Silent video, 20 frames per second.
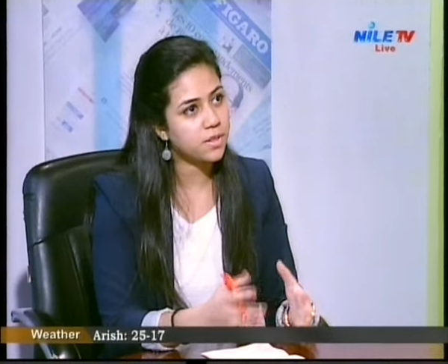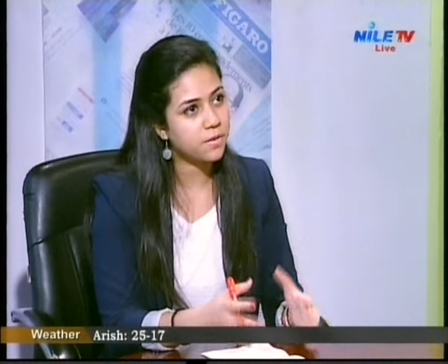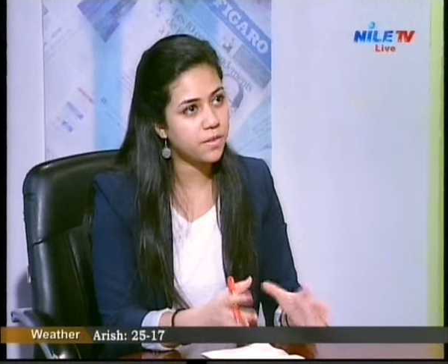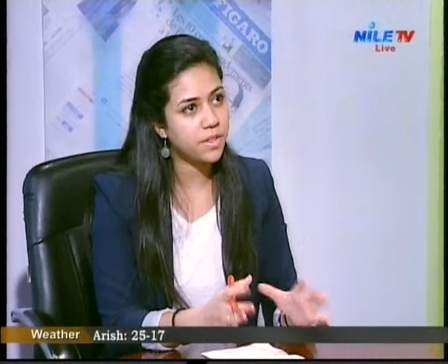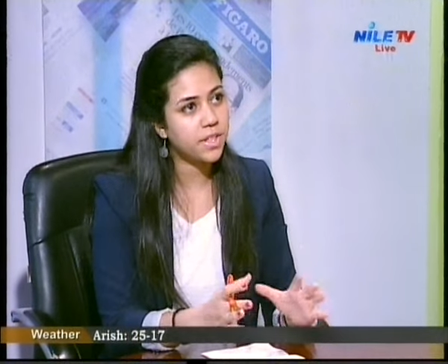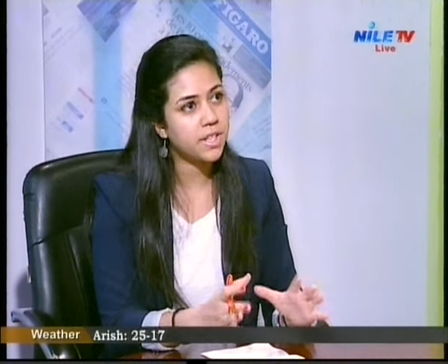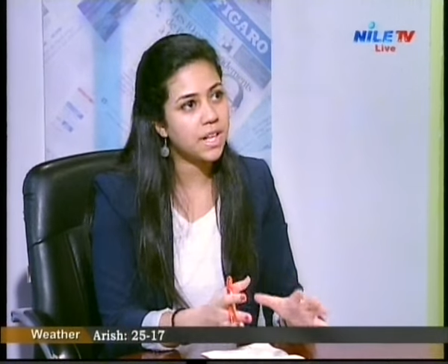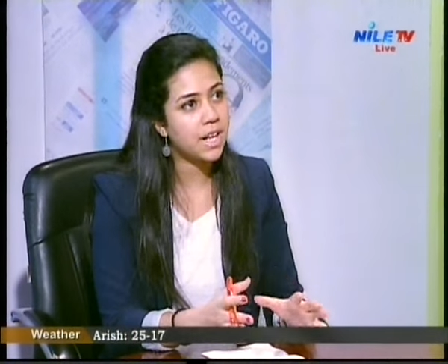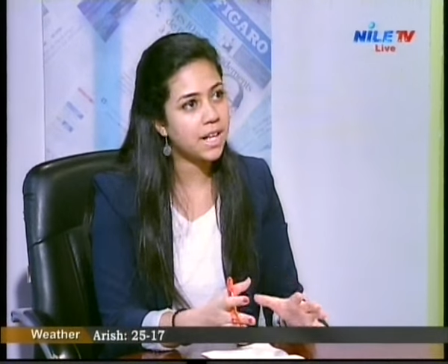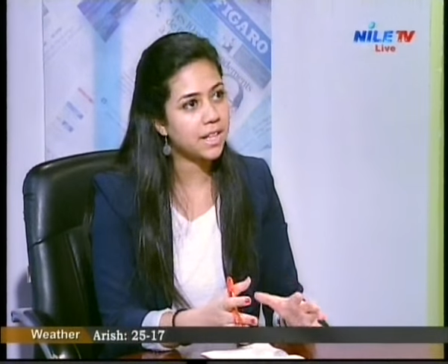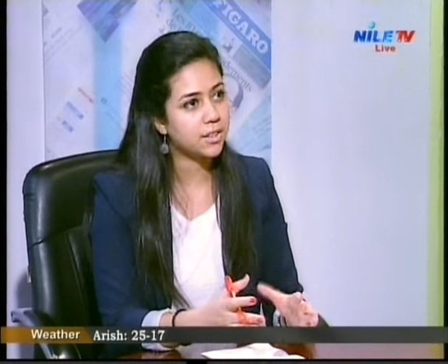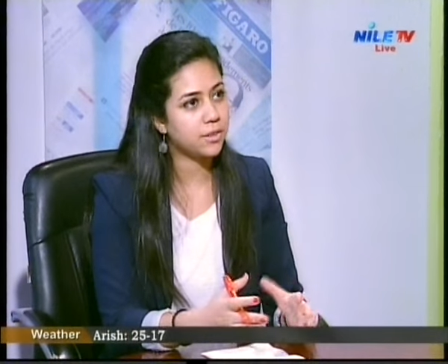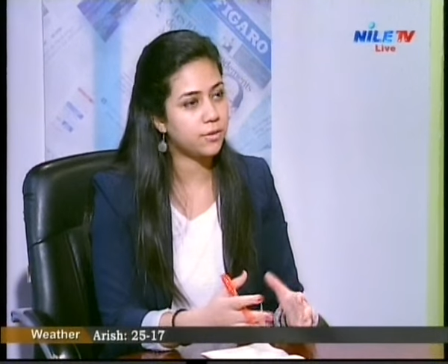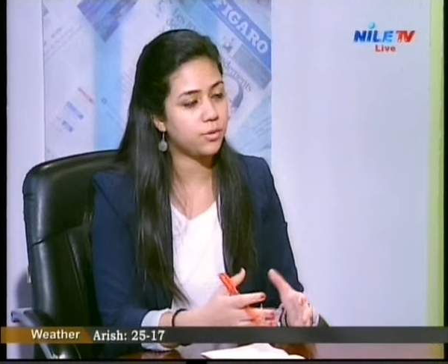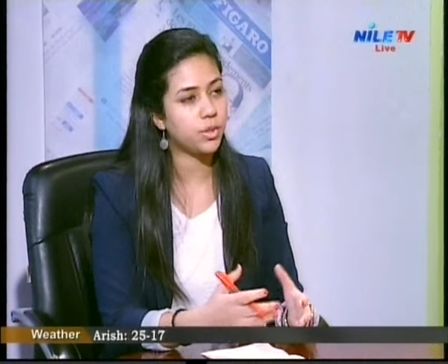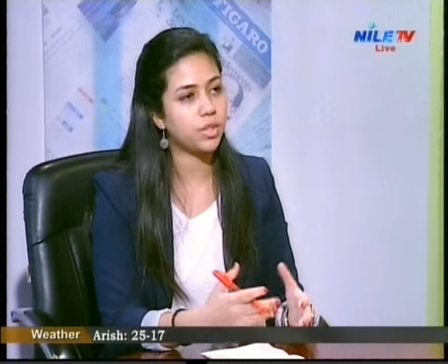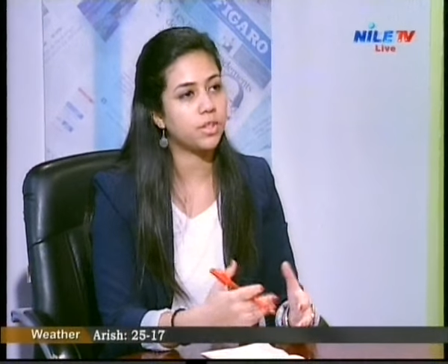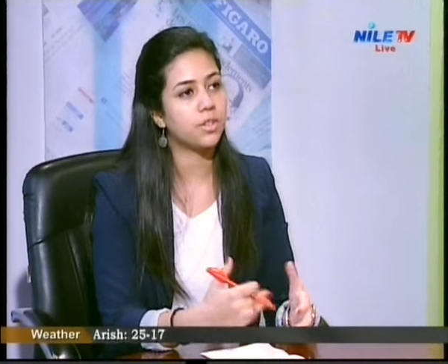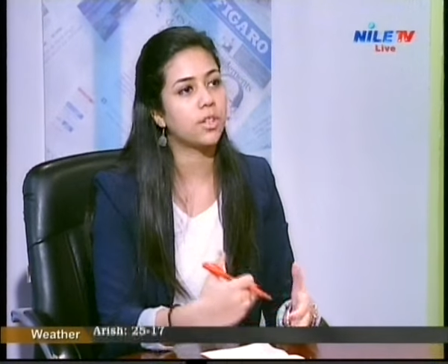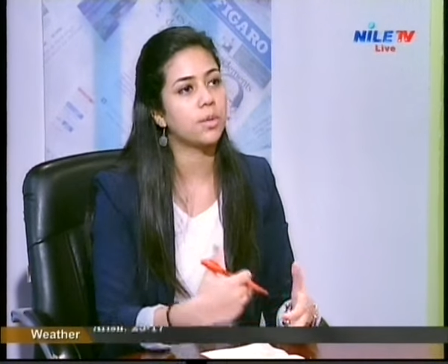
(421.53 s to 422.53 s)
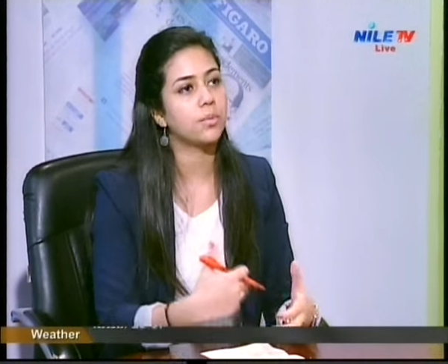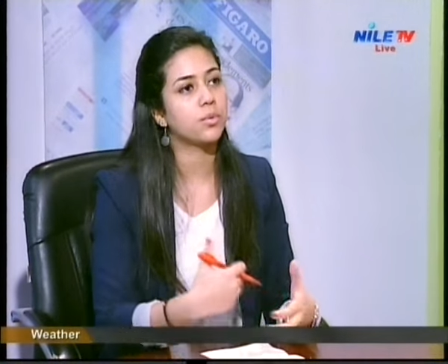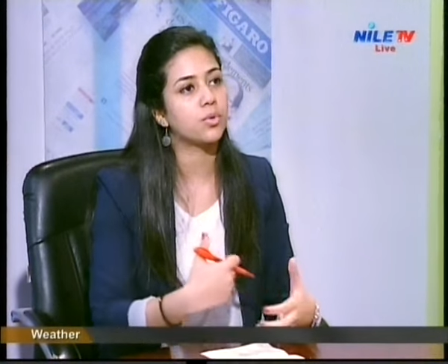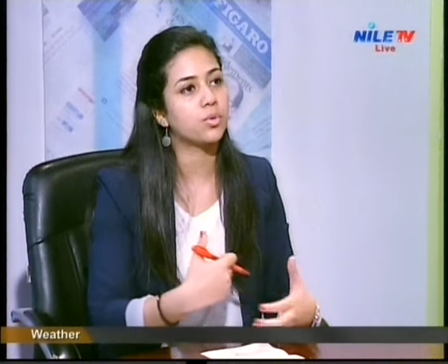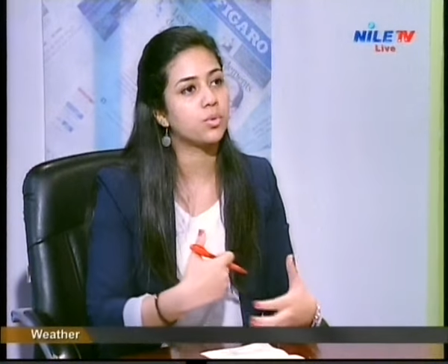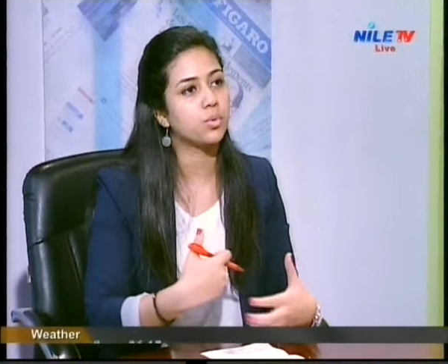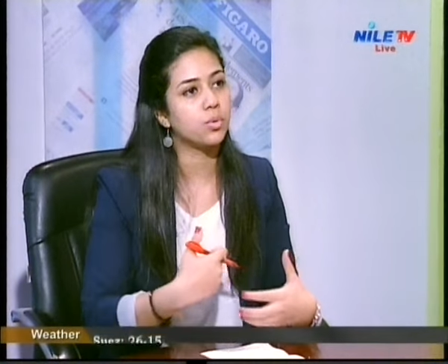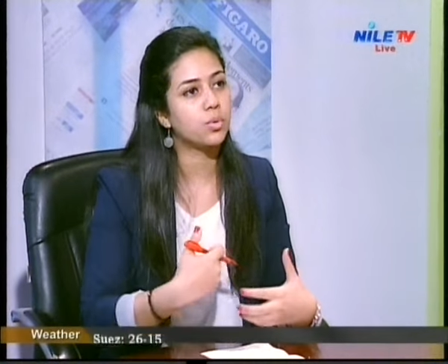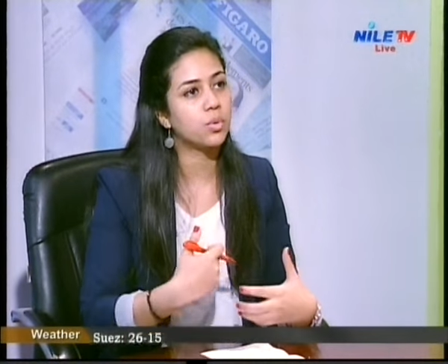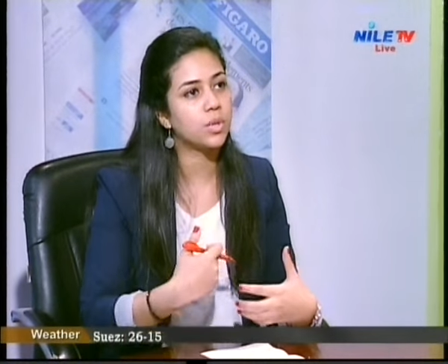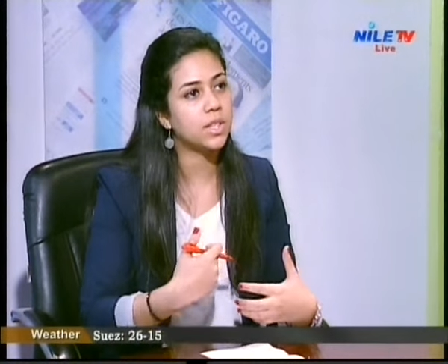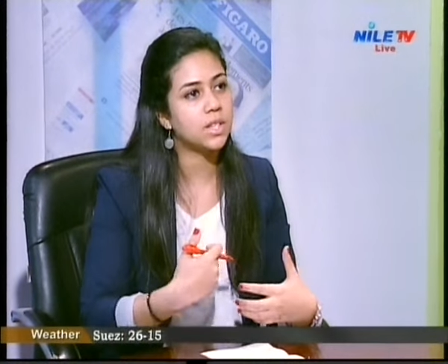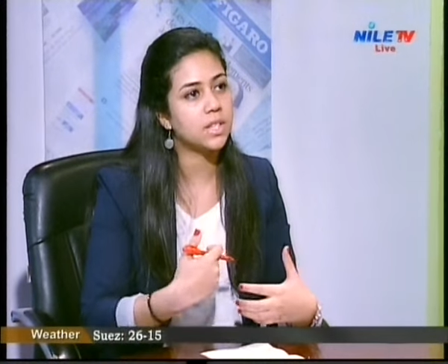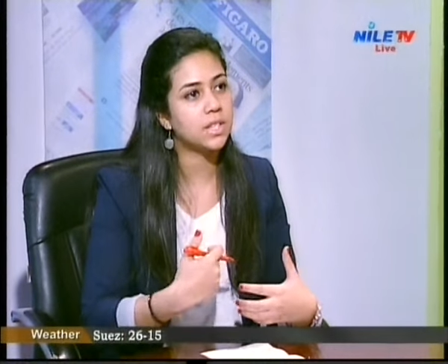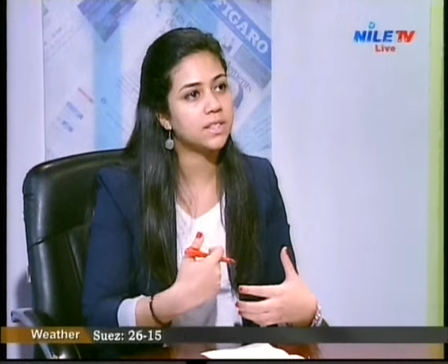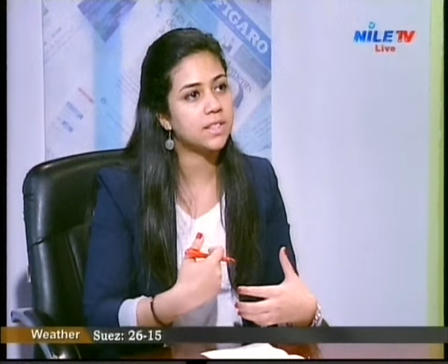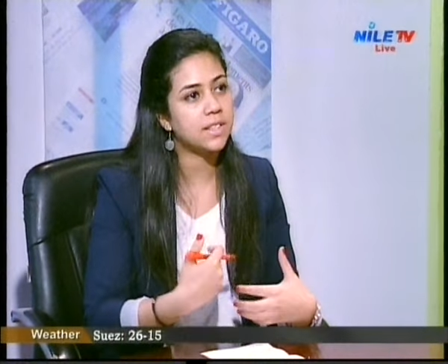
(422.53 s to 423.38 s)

is very active when it comes to uh,